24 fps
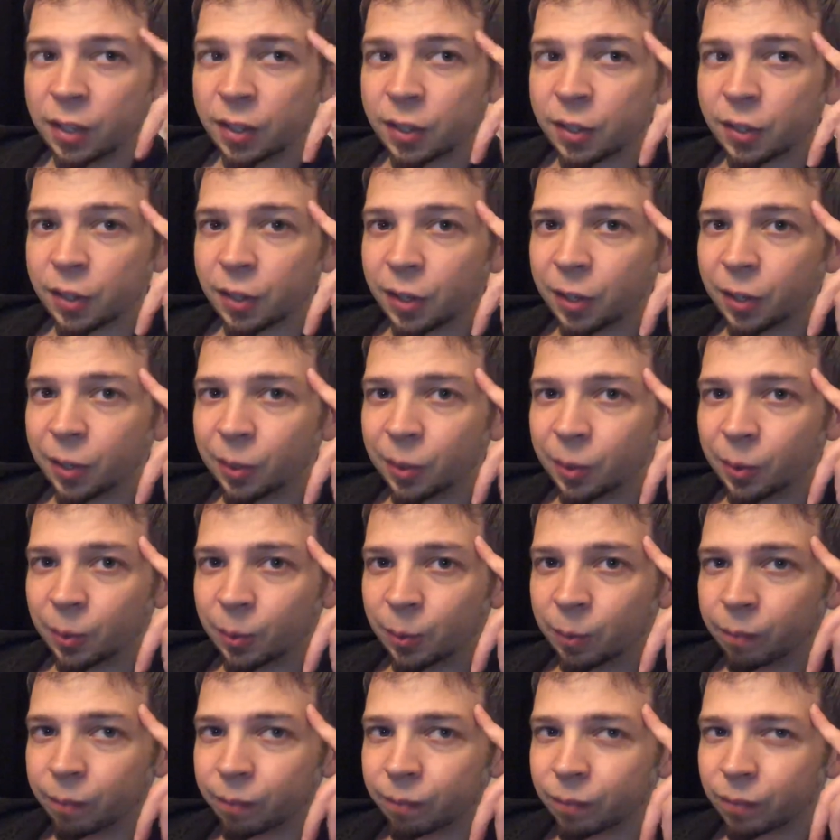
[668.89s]

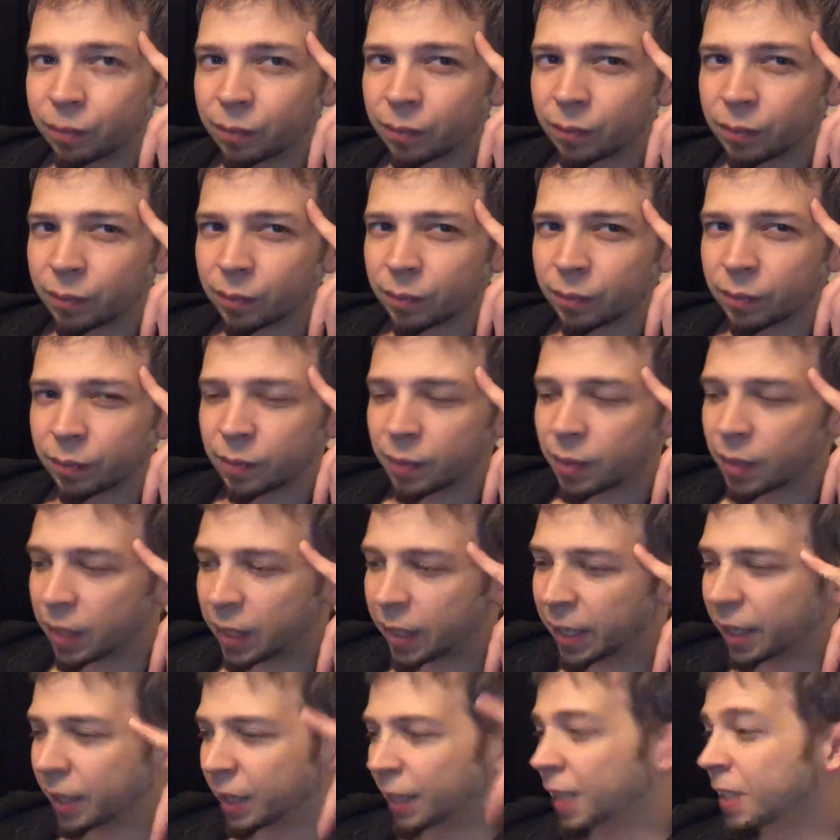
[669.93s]
So
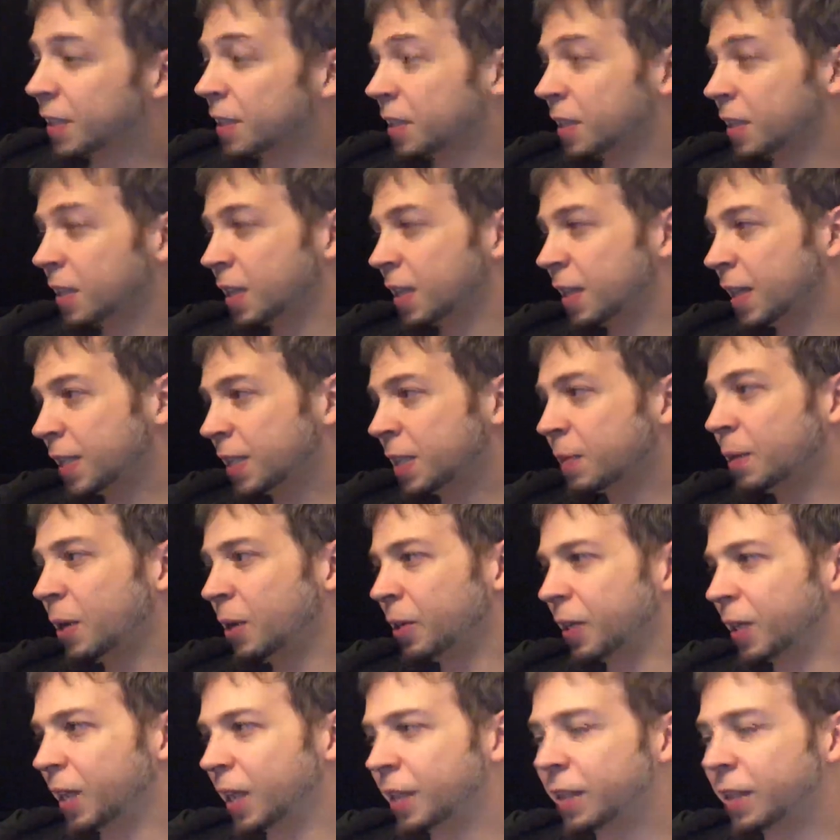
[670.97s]
yeah, that's about it.